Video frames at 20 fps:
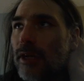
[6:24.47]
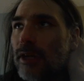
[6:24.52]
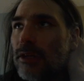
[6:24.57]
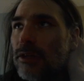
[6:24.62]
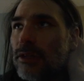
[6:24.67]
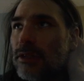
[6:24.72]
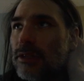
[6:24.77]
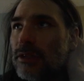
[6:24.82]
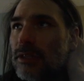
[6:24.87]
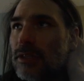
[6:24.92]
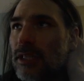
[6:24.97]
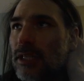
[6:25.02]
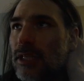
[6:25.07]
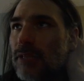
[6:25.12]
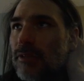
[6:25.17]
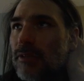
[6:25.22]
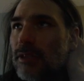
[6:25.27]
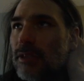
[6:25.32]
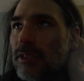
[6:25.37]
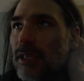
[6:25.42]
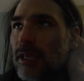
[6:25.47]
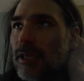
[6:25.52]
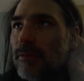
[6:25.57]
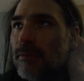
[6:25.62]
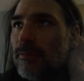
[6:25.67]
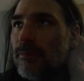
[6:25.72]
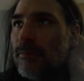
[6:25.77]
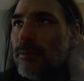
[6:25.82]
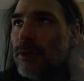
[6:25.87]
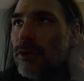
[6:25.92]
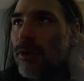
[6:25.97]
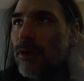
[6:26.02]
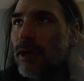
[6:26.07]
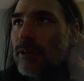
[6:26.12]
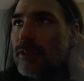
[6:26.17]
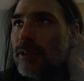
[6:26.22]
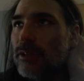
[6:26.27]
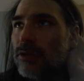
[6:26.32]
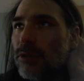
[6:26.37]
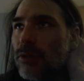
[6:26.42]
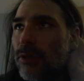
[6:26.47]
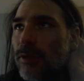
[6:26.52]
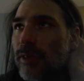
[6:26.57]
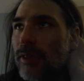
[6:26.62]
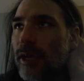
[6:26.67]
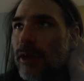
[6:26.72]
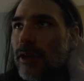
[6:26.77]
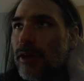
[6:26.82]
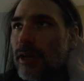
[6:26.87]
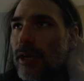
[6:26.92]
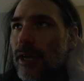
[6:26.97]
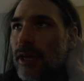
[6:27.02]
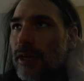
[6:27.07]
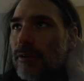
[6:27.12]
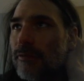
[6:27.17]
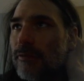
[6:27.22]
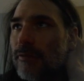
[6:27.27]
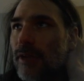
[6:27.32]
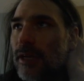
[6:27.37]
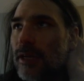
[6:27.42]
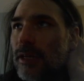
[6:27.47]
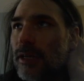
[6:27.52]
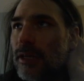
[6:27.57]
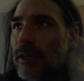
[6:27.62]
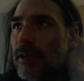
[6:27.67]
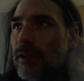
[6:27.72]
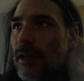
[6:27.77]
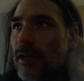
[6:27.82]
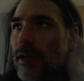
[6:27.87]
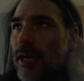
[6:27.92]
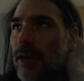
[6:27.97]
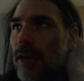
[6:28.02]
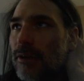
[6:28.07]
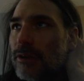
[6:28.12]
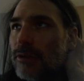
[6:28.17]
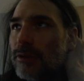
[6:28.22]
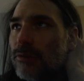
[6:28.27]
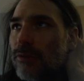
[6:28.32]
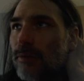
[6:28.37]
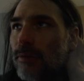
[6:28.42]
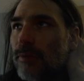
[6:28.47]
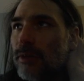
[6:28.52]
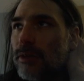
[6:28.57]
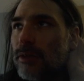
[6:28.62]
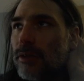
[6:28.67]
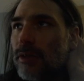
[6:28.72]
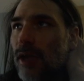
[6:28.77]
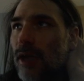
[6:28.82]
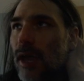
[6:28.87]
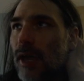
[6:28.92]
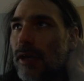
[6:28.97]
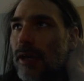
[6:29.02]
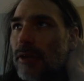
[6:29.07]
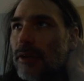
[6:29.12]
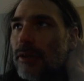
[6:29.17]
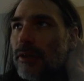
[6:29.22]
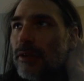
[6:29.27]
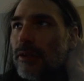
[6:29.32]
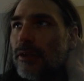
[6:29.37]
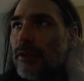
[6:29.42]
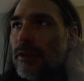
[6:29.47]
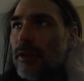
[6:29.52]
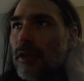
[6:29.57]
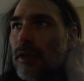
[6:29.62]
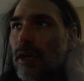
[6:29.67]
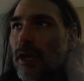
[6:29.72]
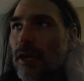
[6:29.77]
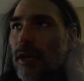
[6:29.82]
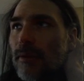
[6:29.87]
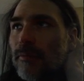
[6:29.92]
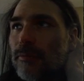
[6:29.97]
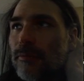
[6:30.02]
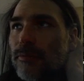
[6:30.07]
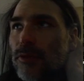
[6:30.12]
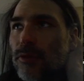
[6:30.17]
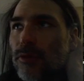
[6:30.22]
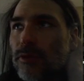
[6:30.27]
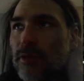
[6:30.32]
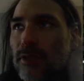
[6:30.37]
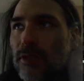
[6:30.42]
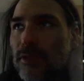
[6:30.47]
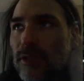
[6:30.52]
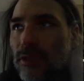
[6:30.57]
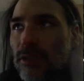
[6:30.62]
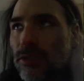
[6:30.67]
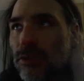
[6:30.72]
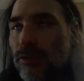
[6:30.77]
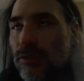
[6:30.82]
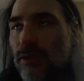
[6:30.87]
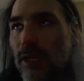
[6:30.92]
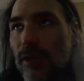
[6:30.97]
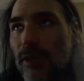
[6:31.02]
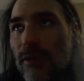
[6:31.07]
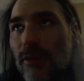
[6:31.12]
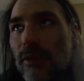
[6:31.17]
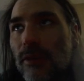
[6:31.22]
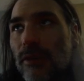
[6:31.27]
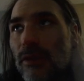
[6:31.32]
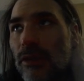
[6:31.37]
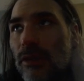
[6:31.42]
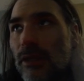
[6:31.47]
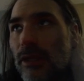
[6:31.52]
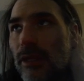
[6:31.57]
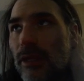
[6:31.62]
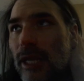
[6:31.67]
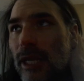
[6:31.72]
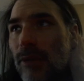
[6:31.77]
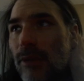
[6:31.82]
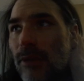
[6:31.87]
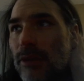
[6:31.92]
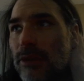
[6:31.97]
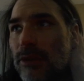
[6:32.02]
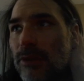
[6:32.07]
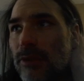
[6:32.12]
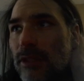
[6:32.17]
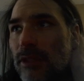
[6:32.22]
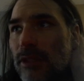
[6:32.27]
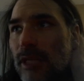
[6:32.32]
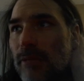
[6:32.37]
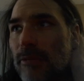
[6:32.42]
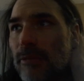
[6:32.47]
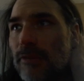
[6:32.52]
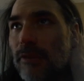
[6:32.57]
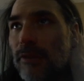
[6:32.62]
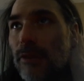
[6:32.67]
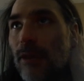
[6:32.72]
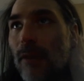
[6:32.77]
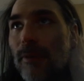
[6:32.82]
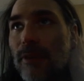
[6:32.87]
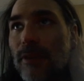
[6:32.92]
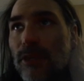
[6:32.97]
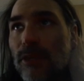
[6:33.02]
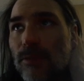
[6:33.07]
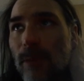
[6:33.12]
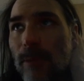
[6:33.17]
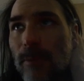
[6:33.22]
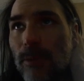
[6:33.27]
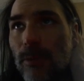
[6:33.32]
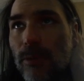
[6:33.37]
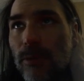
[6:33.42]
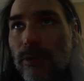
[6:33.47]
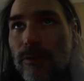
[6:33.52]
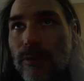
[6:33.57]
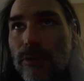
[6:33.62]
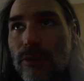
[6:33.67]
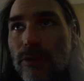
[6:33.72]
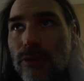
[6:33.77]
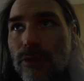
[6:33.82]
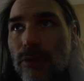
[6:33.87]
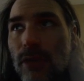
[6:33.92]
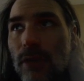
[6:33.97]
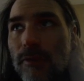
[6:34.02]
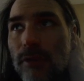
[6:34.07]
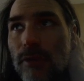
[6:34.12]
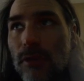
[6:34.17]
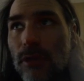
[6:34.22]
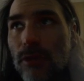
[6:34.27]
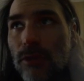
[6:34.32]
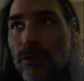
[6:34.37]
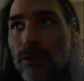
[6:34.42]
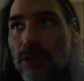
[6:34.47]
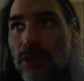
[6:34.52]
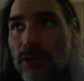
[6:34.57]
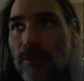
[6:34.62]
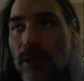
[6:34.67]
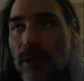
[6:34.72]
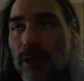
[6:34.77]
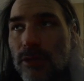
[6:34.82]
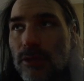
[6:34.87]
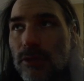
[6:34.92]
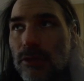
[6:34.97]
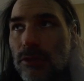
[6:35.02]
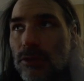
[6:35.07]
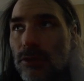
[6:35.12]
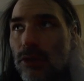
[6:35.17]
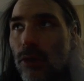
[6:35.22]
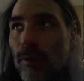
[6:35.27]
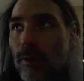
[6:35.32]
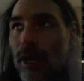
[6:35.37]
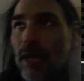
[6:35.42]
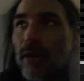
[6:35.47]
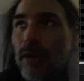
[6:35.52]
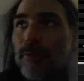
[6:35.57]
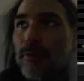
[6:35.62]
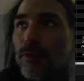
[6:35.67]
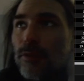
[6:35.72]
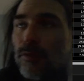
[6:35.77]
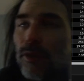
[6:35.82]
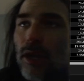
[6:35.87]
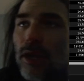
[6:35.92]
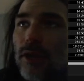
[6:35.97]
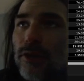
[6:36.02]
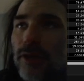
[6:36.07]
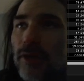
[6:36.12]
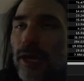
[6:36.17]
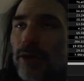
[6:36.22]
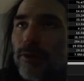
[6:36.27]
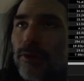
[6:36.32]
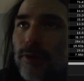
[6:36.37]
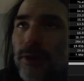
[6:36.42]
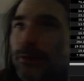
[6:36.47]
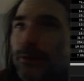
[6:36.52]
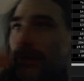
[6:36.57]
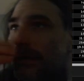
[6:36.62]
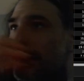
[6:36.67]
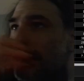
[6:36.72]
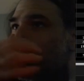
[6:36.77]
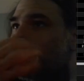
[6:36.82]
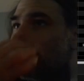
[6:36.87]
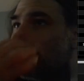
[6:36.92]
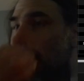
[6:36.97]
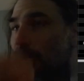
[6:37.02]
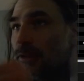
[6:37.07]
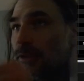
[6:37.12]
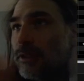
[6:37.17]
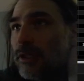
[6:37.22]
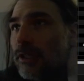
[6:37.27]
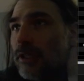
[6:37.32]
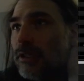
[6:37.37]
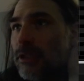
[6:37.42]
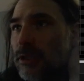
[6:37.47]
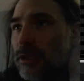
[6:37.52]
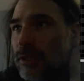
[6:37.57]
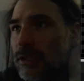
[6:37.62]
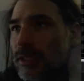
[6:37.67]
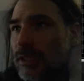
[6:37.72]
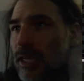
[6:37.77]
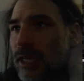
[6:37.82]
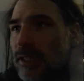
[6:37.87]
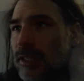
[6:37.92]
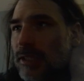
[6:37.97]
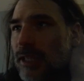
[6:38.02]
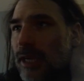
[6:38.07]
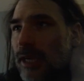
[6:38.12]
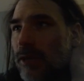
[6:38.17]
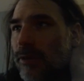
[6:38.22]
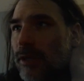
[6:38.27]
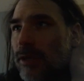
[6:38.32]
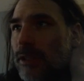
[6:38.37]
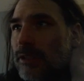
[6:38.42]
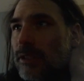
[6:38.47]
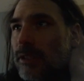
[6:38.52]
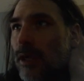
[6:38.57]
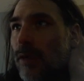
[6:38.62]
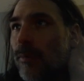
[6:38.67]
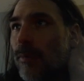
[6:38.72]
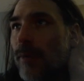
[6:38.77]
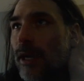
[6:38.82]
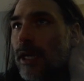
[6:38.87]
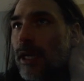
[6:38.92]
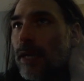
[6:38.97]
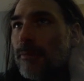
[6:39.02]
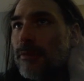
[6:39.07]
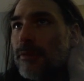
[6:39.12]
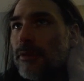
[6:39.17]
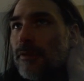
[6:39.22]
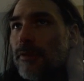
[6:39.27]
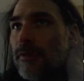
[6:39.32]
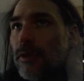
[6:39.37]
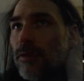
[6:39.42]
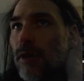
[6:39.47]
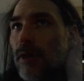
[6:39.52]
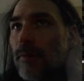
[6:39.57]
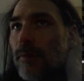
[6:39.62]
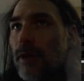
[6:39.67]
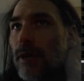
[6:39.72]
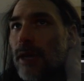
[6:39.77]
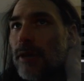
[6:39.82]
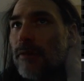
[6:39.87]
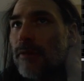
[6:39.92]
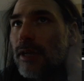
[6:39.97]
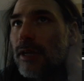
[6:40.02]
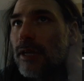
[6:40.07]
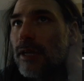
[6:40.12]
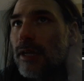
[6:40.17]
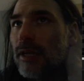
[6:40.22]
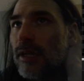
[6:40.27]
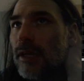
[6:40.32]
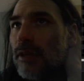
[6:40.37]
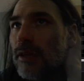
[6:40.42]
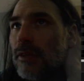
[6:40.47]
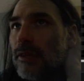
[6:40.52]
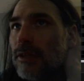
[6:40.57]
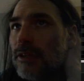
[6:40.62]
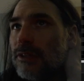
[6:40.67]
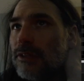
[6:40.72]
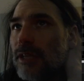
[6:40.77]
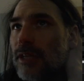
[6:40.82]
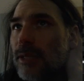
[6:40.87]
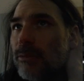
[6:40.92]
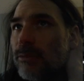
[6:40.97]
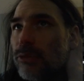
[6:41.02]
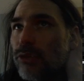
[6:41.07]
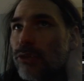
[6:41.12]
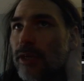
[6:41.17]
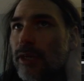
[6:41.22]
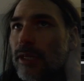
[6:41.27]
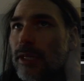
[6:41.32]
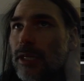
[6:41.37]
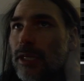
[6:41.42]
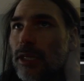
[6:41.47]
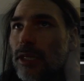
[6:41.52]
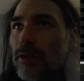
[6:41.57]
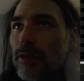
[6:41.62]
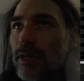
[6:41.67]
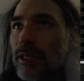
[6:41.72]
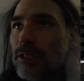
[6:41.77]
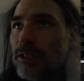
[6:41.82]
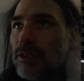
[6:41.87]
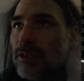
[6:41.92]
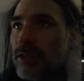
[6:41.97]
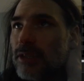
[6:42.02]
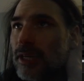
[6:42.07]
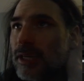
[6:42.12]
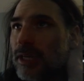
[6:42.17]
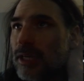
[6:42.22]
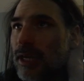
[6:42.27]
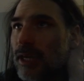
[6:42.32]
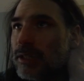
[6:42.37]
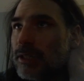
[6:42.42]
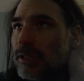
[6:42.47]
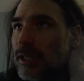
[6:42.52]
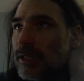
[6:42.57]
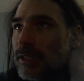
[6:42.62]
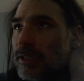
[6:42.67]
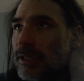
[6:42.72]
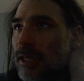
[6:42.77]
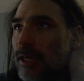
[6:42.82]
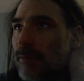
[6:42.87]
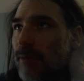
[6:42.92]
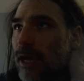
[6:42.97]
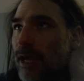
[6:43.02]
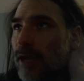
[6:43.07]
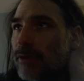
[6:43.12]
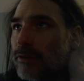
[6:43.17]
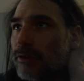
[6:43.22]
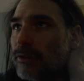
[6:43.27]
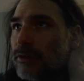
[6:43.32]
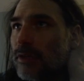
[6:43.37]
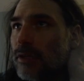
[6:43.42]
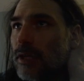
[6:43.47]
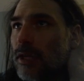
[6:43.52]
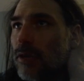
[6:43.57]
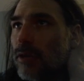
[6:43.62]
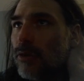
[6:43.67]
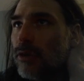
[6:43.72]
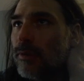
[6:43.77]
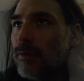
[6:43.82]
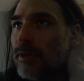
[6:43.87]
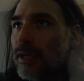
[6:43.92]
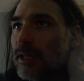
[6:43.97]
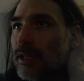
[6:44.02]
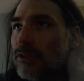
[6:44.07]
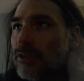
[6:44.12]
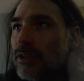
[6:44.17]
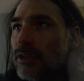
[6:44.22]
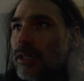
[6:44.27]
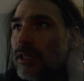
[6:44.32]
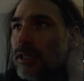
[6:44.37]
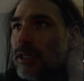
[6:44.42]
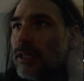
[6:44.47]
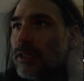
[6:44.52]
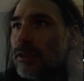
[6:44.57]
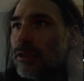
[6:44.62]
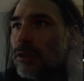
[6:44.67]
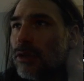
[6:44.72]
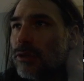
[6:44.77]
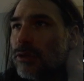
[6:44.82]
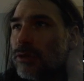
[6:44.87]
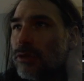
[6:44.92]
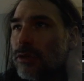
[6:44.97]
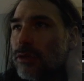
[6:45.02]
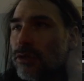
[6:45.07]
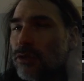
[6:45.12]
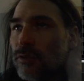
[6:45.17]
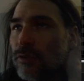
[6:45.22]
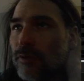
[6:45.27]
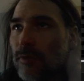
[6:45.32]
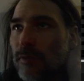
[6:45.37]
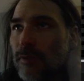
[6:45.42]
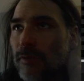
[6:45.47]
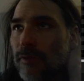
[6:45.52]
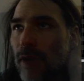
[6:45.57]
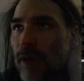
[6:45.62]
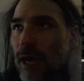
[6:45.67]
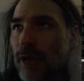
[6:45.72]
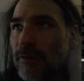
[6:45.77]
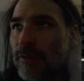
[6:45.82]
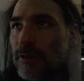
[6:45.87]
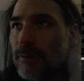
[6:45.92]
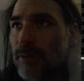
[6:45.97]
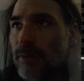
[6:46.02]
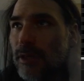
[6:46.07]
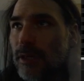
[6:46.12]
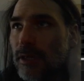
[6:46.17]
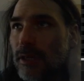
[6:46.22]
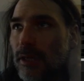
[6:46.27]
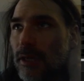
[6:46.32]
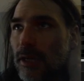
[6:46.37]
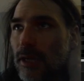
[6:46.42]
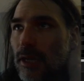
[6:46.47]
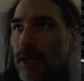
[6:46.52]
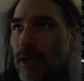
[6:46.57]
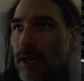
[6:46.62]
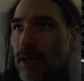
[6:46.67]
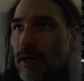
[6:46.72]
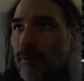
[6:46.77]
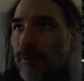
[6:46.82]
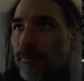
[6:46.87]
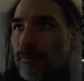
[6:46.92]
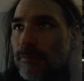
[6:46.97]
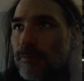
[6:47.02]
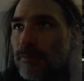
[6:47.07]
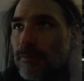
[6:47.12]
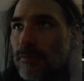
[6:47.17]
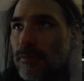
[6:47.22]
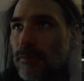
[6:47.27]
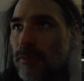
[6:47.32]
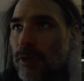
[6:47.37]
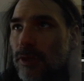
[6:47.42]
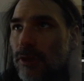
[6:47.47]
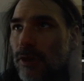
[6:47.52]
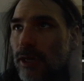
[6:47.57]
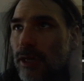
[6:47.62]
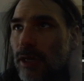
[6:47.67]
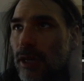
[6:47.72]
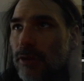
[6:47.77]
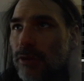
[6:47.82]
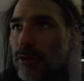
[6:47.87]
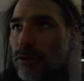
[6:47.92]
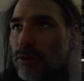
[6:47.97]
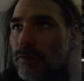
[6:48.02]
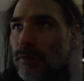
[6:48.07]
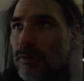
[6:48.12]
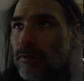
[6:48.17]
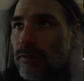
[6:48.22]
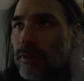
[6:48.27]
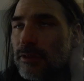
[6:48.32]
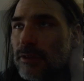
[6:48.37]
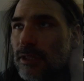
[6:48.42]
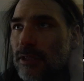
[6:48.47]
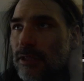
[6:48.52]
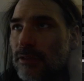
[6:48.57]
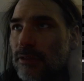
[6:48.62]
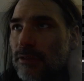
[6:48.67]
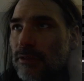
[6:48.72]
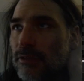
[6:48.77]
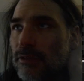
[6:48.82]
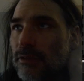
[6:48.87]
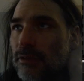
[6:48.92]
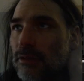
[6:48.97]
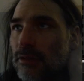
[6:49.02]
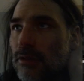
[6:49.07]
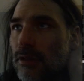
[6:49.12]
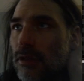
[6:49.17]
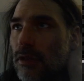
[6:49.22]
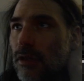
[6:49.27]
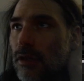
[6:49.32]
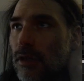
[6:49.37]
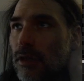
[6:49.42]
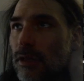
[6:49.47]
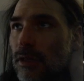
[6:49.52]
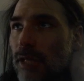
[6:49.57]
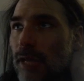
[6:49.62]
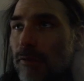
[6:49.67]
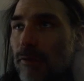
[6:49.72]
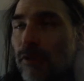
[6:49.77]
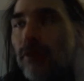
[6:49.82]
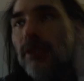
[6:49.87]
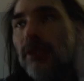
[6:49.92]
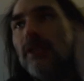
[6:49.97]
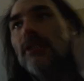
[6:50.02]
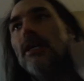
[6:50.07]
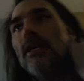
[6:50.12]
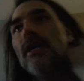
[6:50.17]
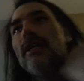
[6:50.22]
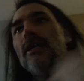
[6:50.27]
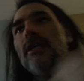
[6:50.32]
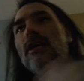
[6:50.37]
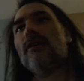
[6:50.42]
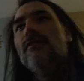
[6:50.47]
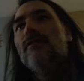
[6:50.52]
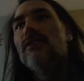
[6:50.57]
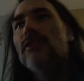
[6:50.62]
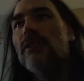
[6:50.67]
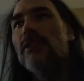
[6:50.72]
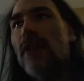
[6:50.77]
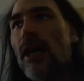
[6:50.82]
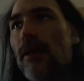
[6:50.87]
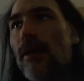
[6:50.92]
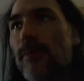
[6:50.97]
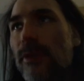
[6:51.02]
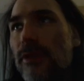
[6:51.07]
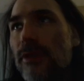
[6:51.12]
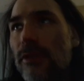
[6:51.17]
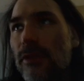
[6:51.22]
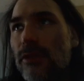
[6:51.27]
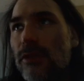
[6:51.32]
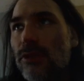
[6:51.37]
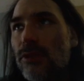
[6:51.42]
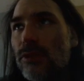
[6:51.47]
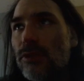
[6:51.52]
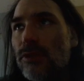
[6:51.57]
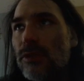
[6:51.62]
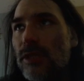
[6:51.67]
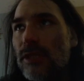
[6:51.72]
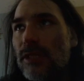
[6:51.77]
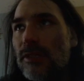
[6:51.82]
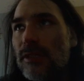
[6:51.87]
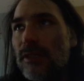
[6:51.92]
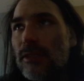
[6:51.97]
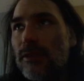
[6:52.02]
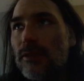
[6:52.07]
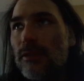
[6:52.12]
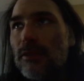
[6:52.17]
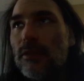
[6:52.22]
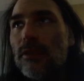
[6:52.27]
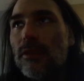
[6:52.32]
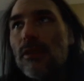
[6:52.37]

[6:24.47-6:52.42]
And you can see it even did. You know, as I sold there, it kind of faded, and then now it's ripping to higher 262s now, looking like it wants to reclaim the VWAP. And this might be a reversal off the lows. This might go back up to 300. I don't know. But I was looking to just catch that quick scalp back up to the VWAP, kind of like this same trade here, right? Just kind of catch that same bounce. Would have been nicer to get in closer to the 255s, but you know, I caught the 256 level, and I covered up into the 260s.